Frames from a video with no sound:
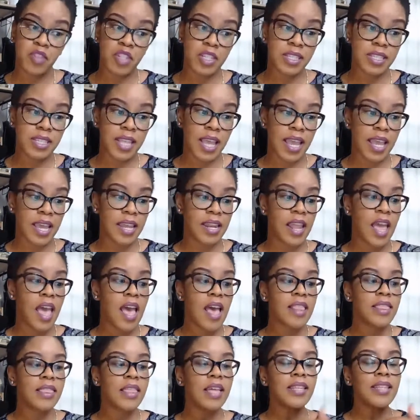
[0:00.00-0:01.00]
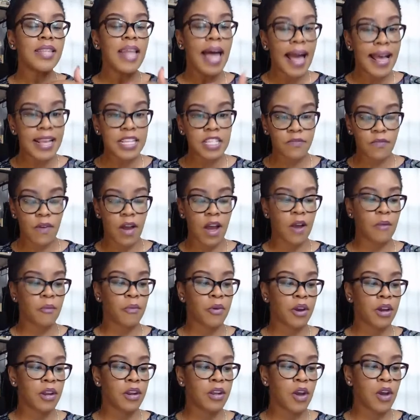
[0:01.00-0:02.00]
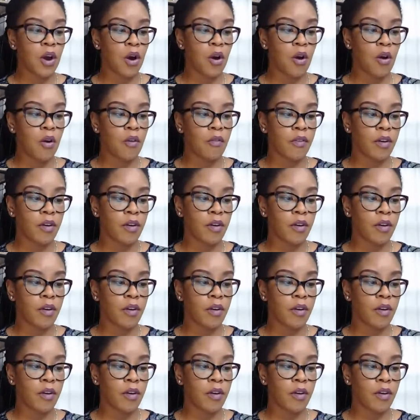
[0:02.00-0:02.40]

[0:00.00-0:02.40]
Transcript: Just saying. The last font we're going to go